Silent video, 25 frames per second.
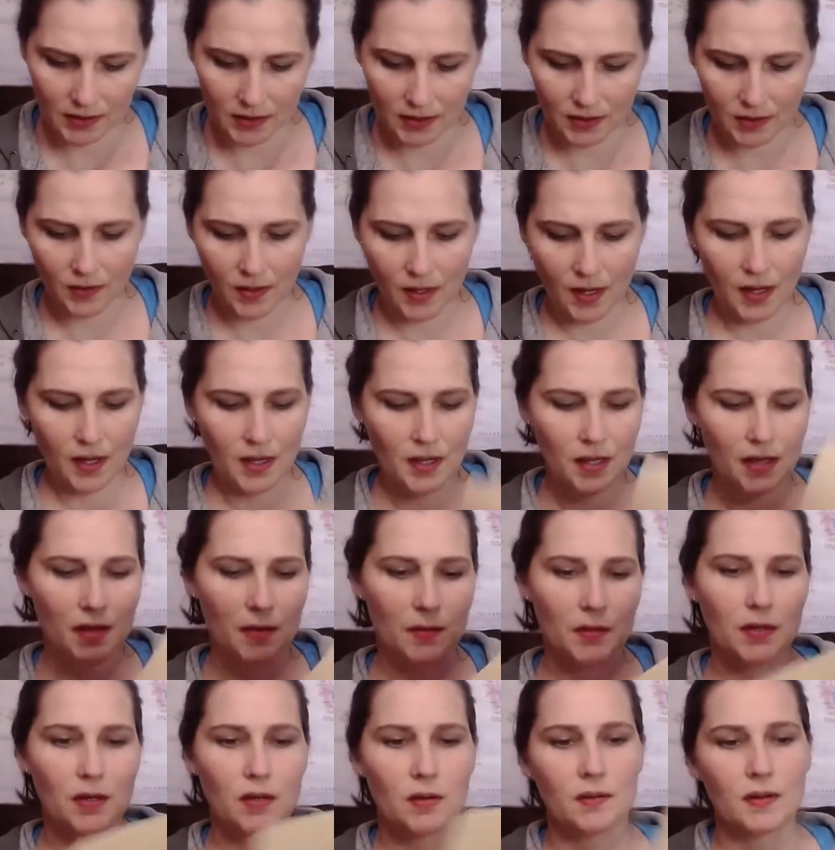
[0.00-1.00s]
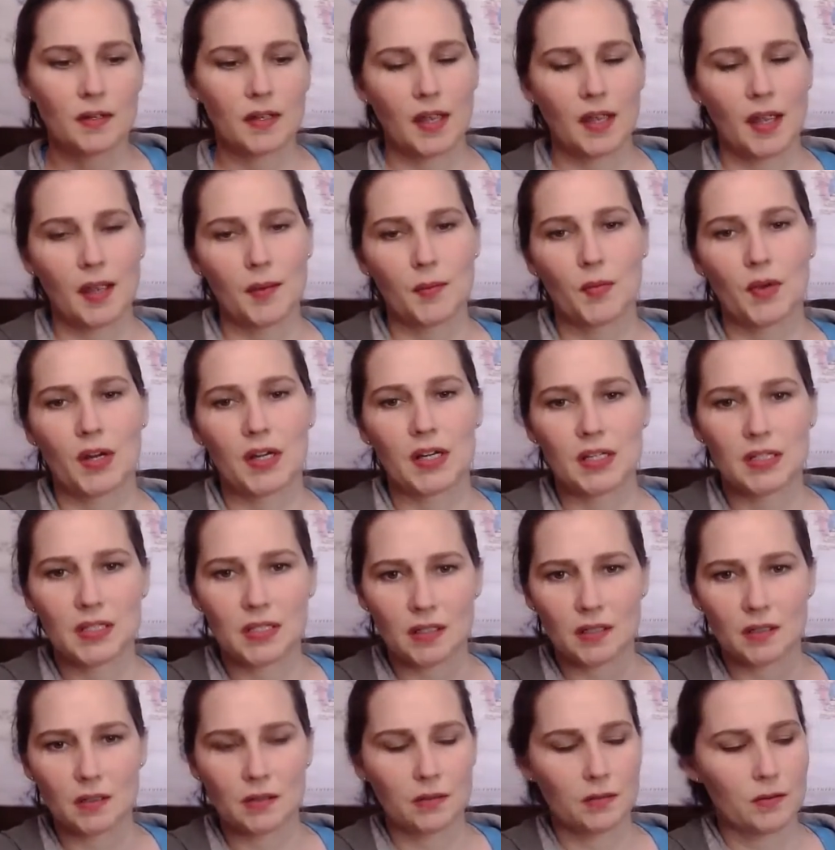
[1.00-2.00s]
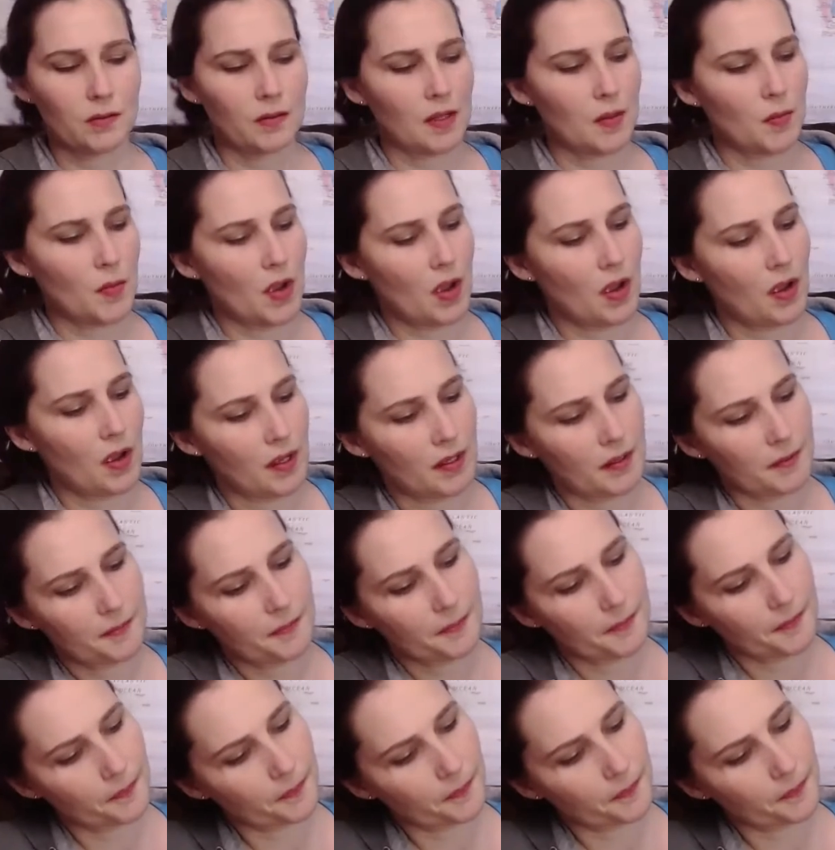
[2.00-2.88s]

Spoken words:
So I'm ready to glue them on